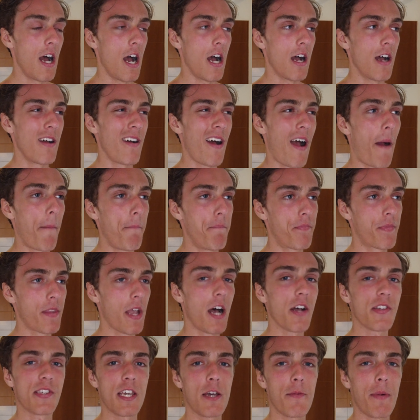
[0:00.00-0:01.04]
Uh,
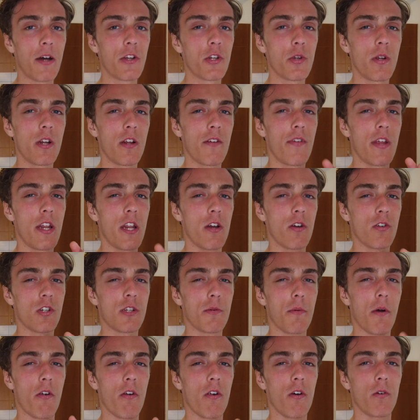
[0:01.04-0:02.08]
I'll see about doing a video
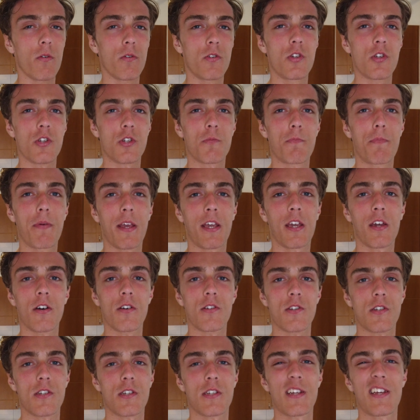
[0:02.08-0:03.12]
tomorrow just
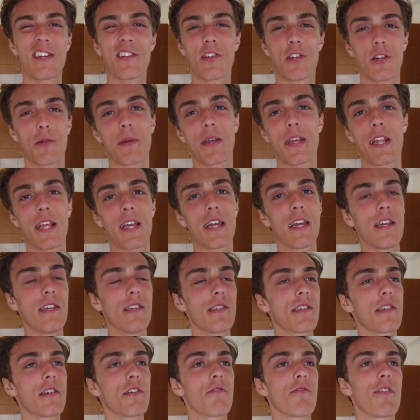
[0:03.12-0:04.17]
because it's going to be an
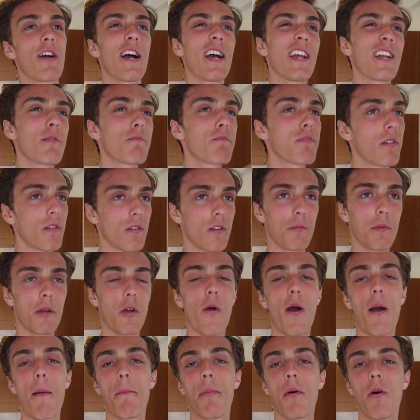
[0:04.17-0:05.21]
easier ride. It's probably going
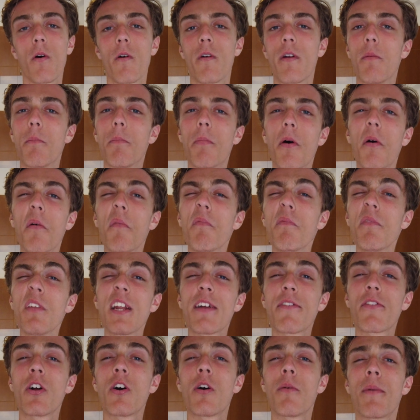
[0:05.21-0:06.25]
to be quite boring.
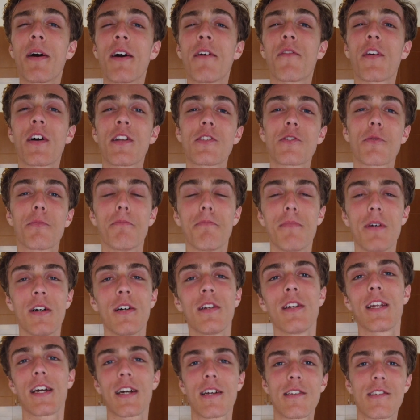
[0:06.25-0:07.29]
You never know, I might find some
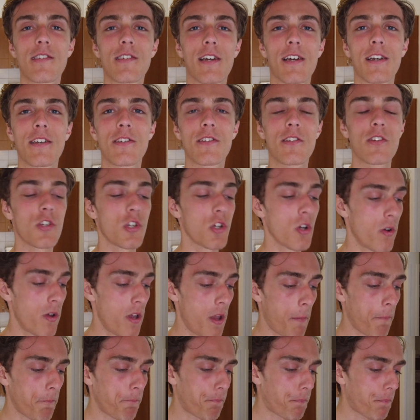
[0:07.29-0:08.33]
uh, nice sights to show
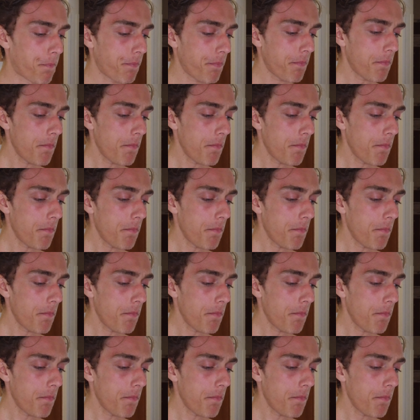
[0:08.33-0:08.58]
you.